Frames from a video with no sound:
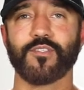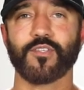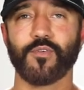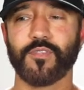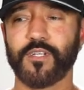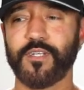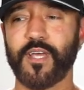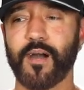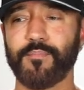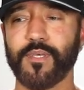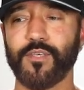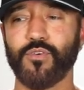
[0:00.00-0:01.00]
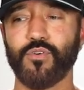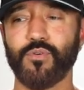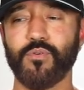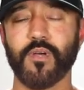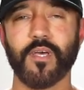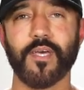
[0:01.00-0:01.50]
So the
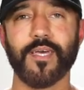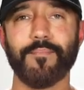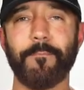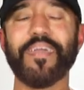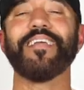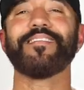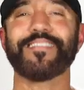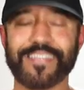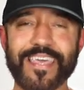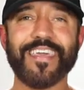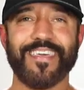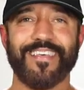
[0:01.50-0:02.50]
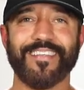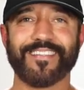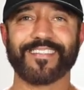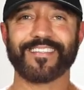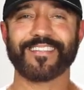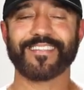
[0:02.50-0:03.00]
W B
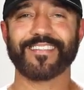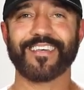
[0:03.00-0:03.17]
Cs,